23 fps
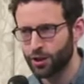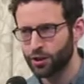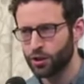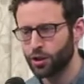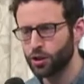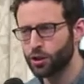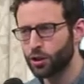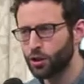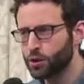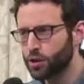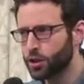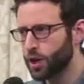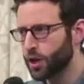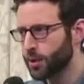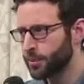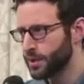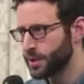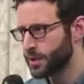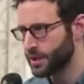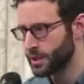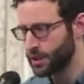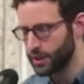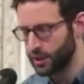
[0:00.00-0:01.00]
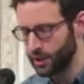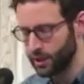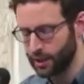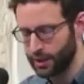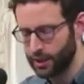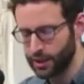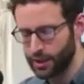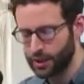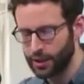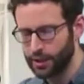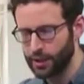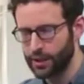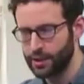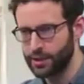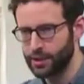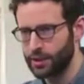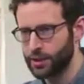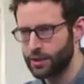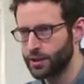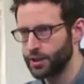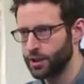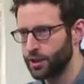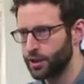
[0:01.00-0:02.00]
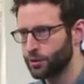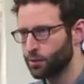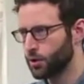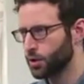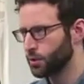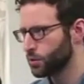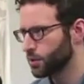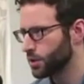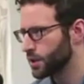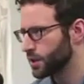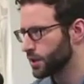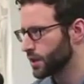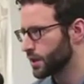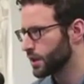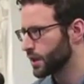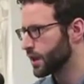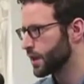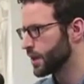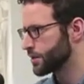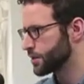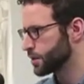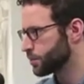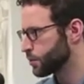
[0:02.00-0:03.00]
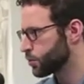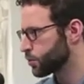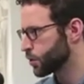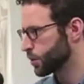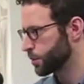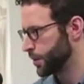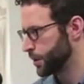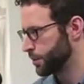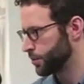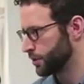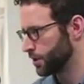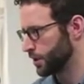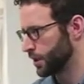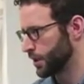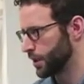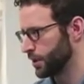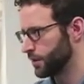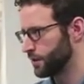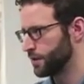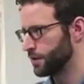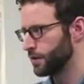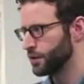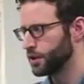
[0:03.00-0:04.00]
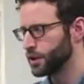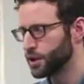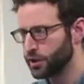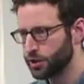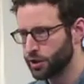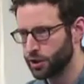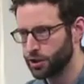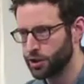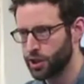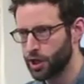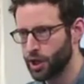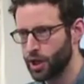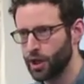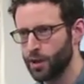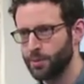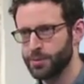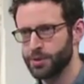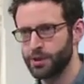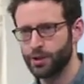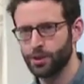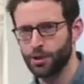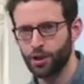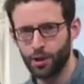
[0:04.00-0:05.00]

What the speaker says: The low-carbon city is a city where working class and poor people live near their jobs,